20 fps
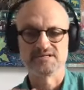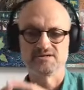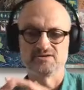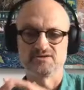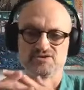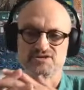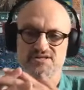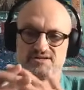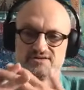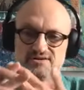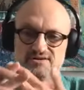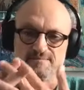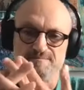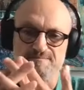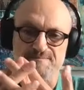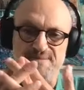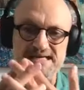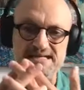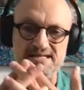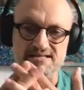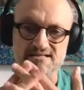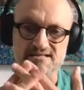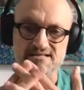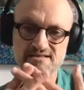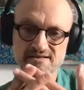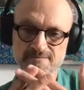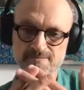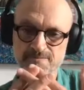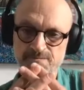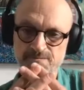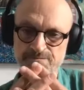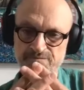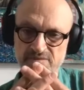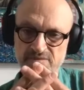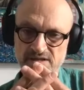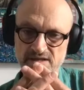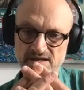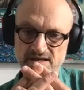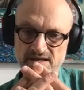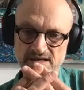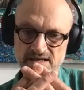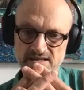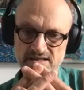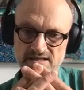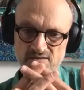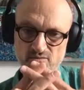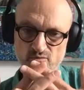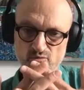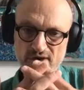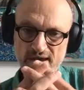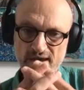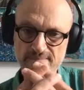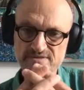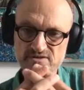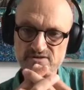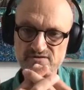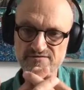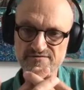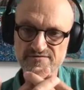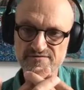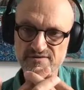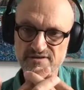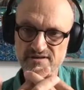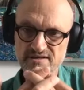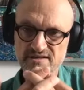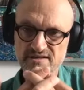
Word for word: because they're embedded in webs of